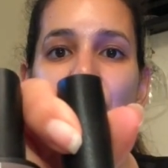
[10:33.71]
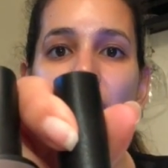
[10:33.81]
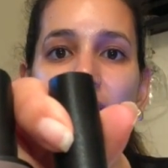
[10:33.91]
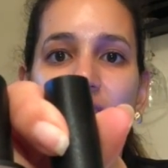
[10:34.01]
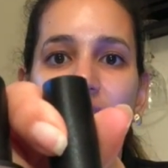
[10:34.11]

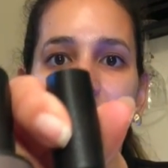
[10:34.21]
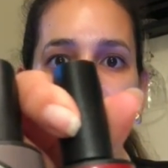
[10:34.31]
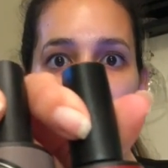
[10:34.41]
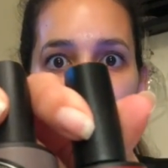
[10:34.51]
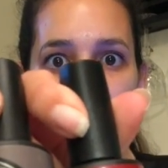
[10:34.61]
color and the
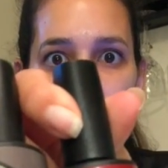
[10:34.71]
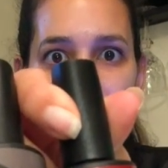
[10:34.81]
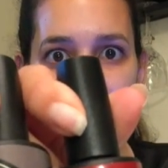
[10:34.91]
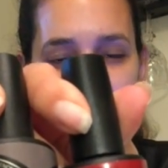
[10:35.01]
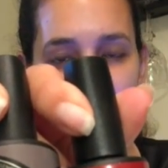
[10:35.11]
other one
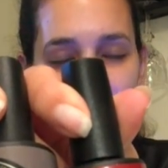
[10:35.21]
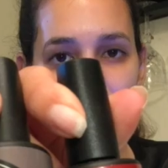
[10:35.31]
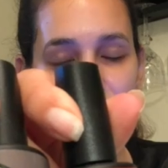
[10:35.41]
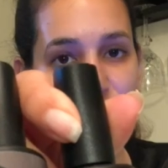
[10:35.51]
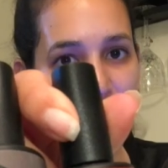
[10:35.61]
that is like a
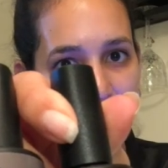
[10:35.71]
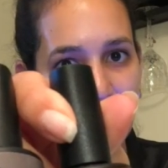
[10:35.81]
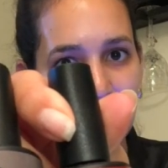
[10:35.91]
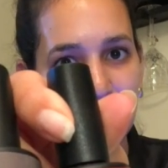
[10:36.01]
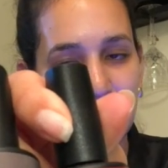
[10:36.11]
red,